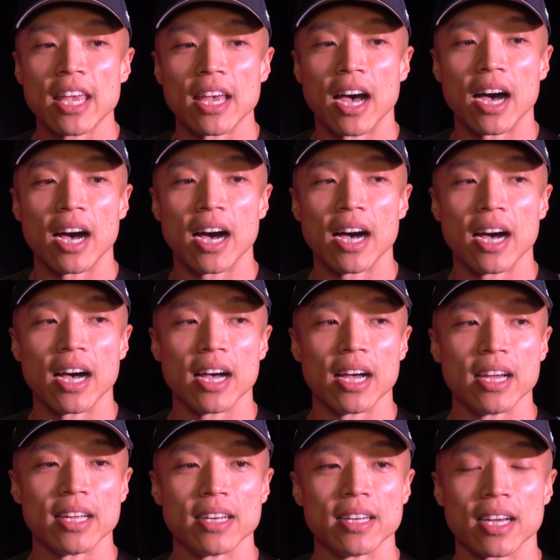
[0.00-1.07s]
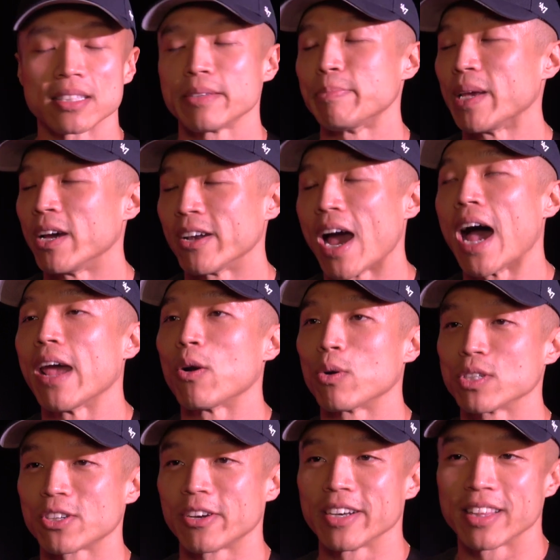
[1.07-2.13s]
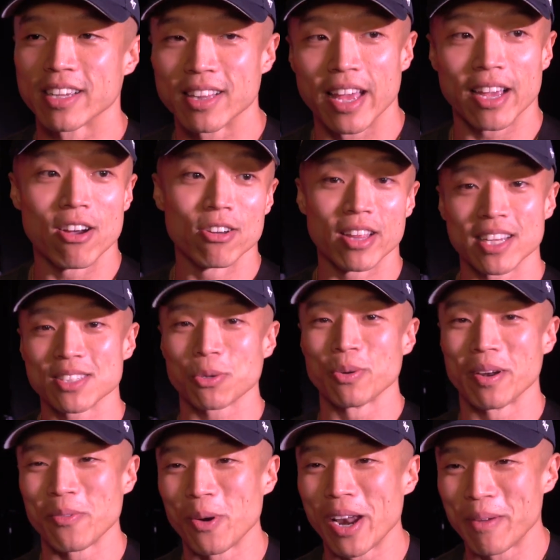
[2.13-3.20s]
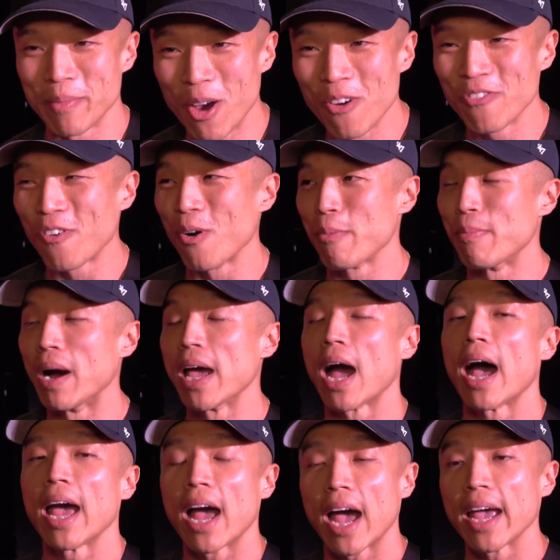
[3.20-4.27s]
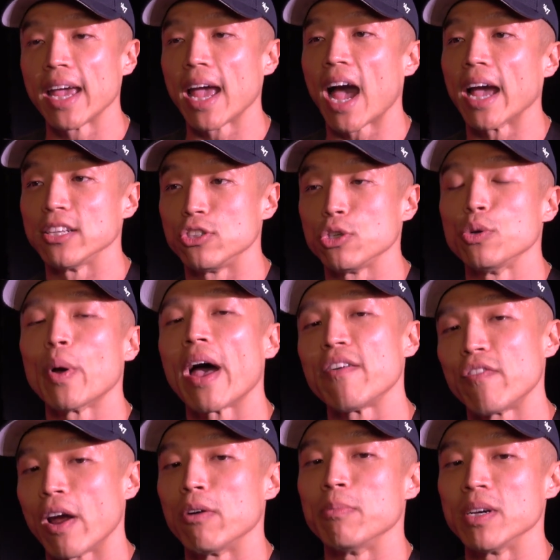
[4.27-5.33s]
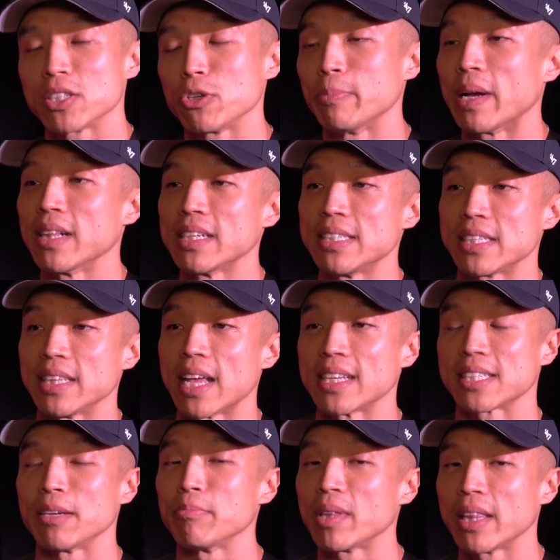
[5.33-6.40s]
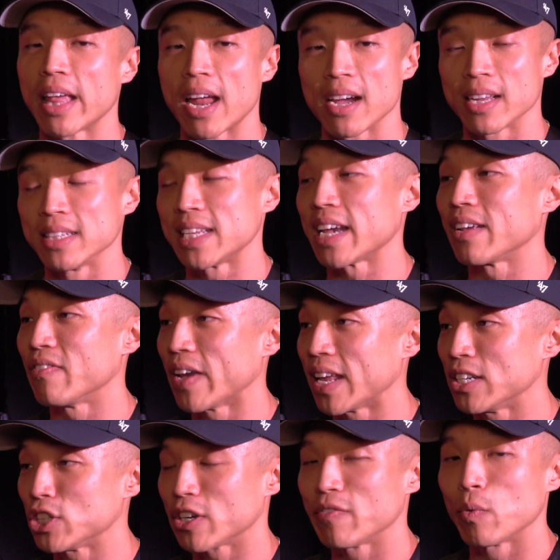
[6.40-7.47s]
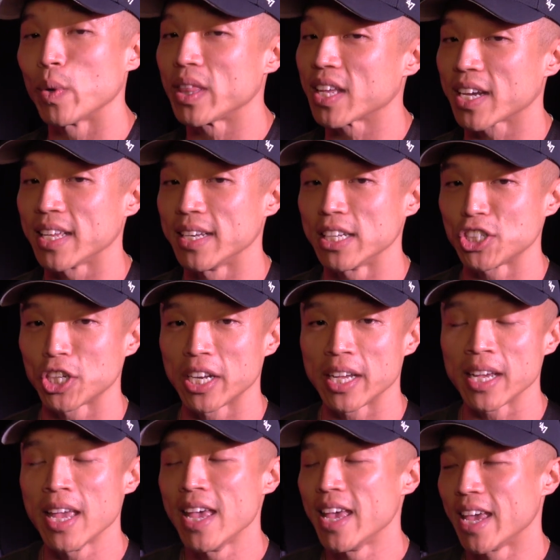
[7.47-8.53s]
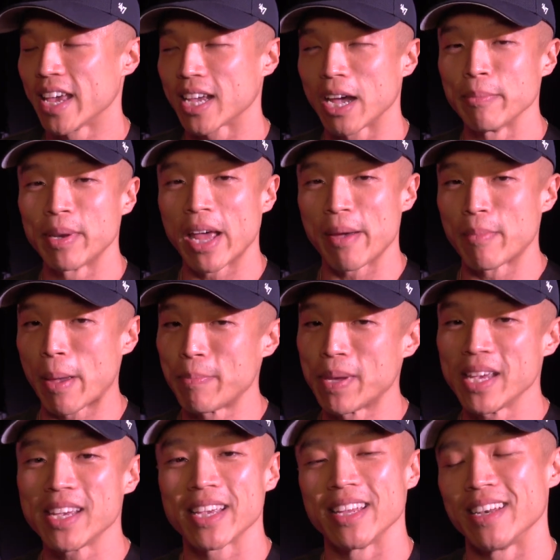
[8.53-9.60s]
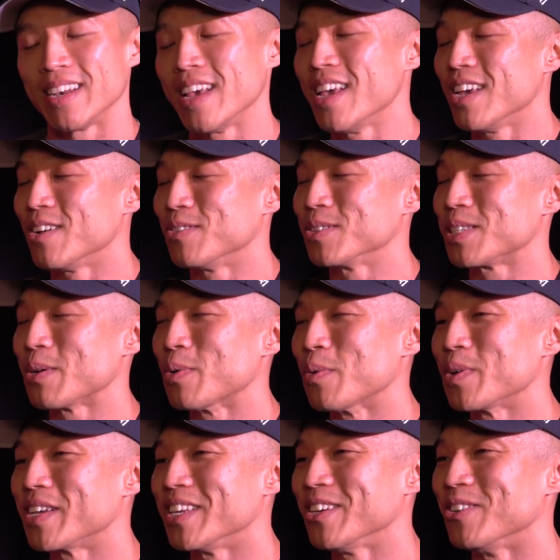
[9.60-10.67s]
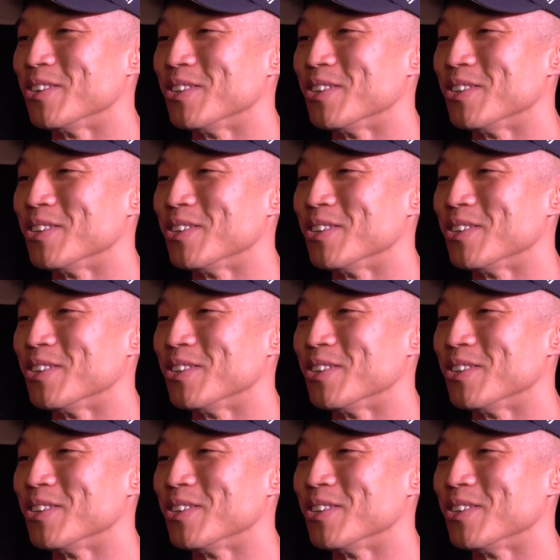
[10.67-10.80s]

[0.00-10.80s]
not to be on a high horse or anything, like, oh, that's what I'm known for, but I do have round muscle bellies, and that's something that I'm going to take advantage of with the conditioning and coming at my peak, and we'll see what we can do.